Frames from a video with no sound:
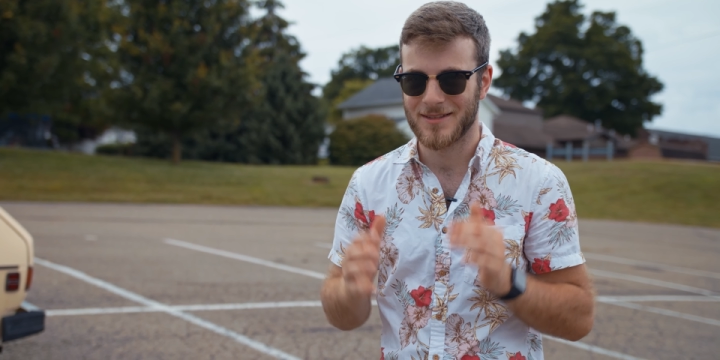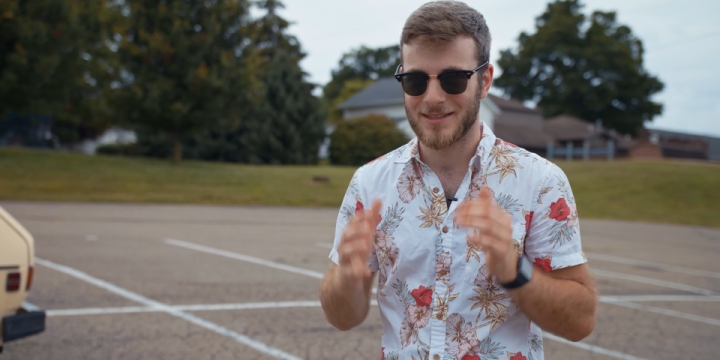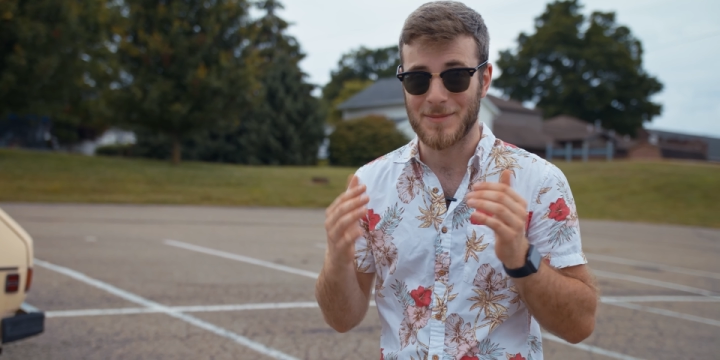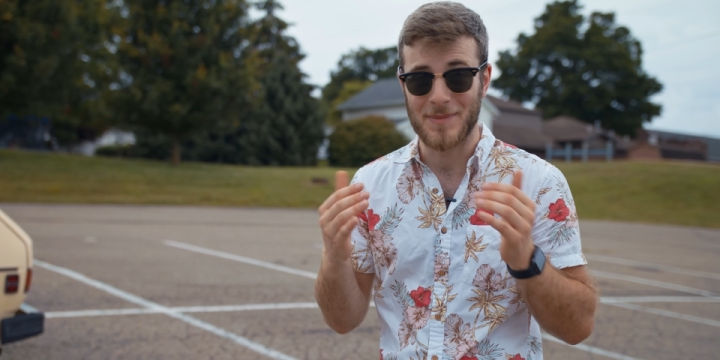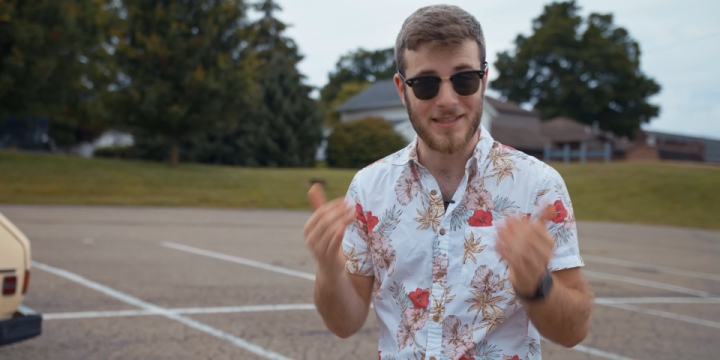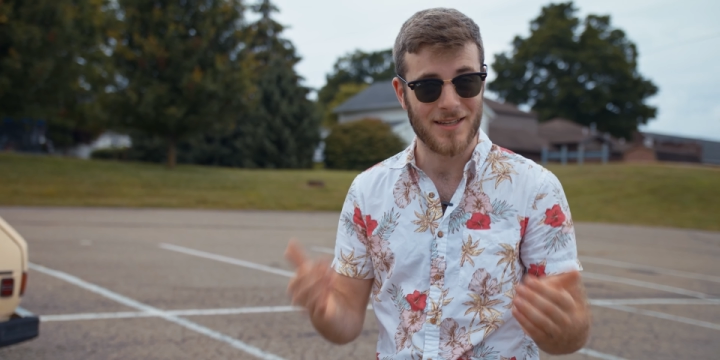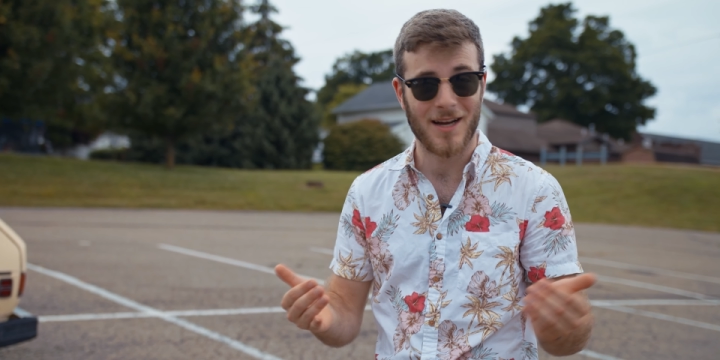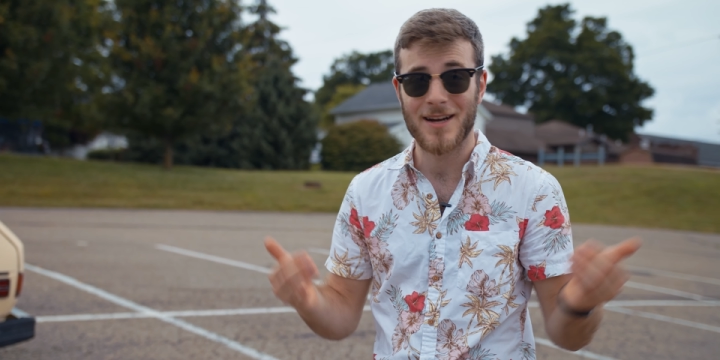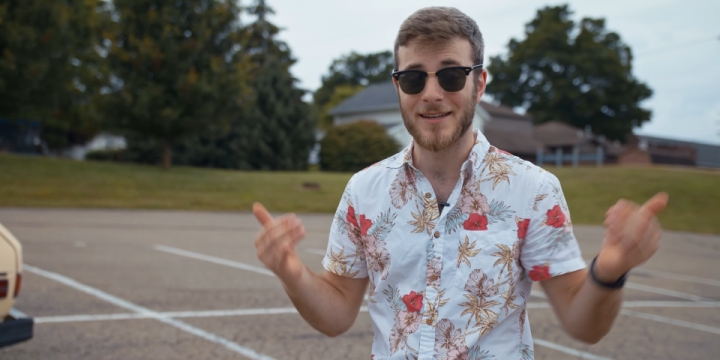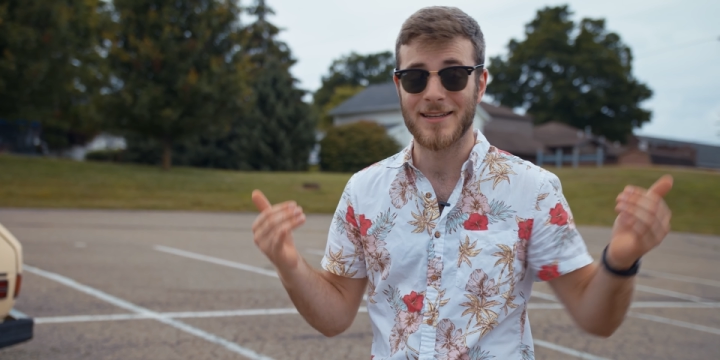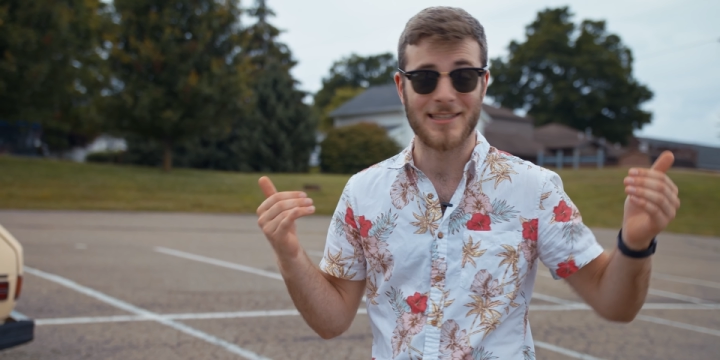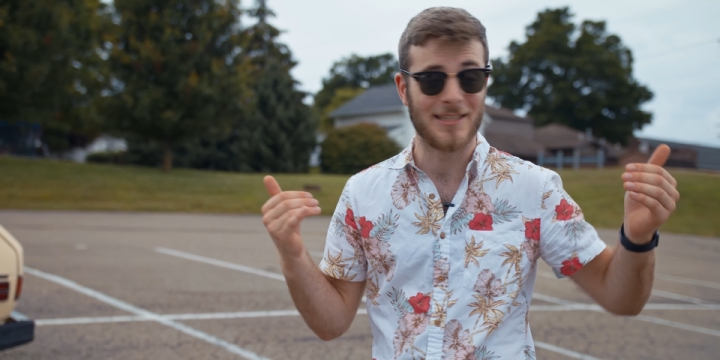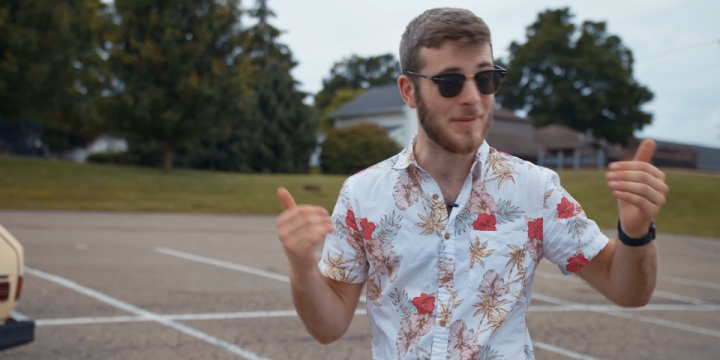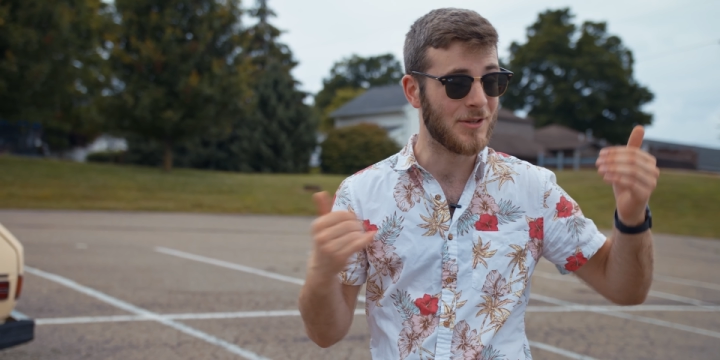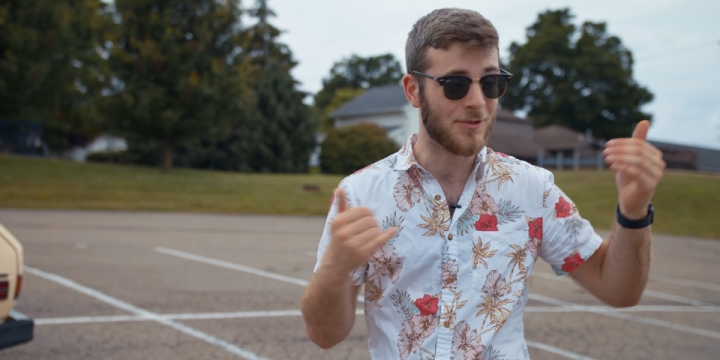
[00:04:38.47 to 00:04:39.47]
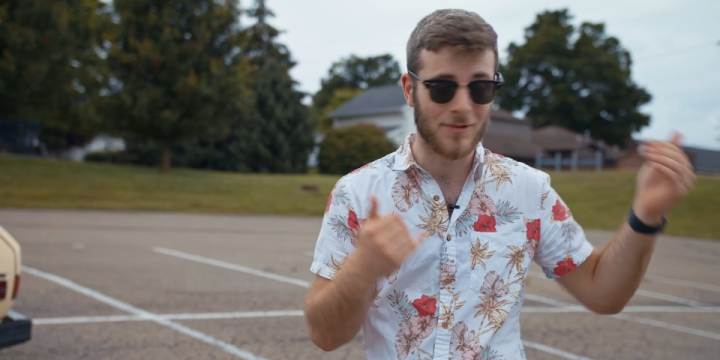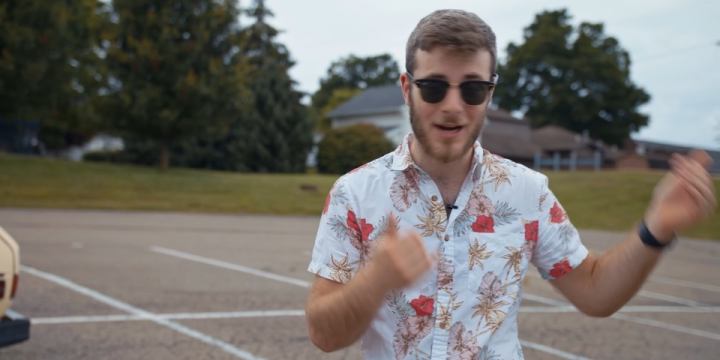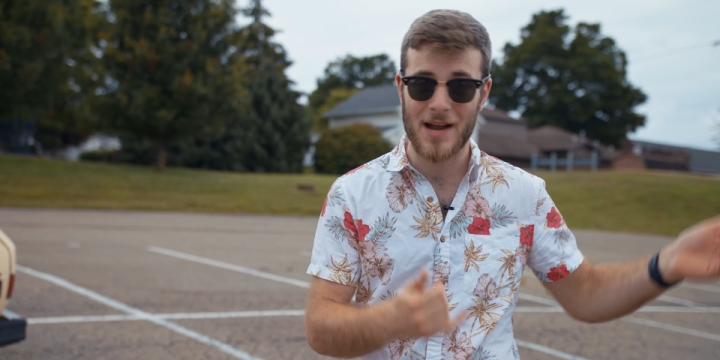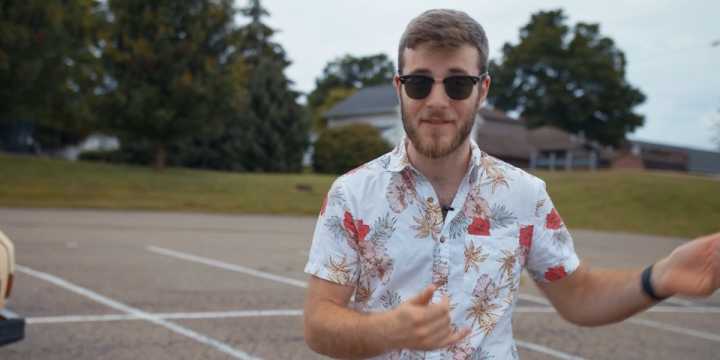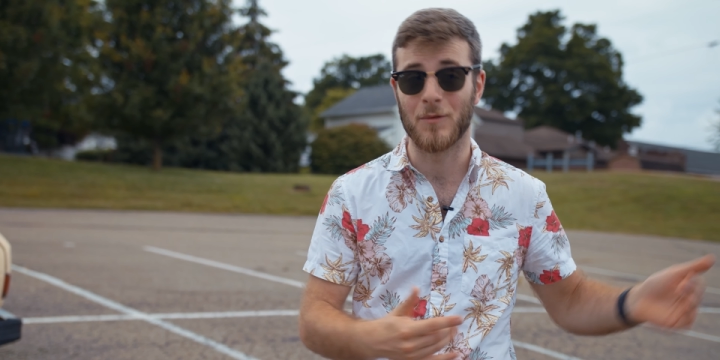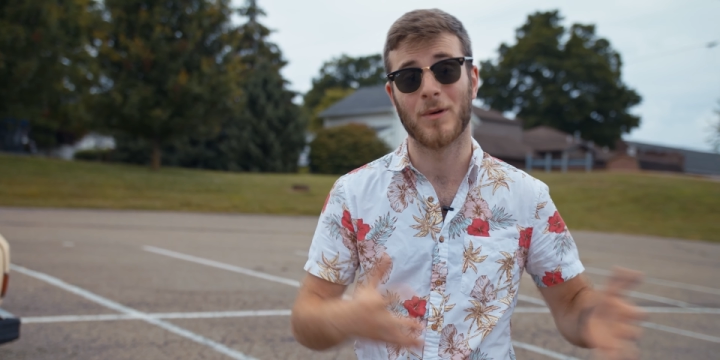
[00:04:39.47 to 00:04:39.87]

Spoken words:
to be done and to be driving.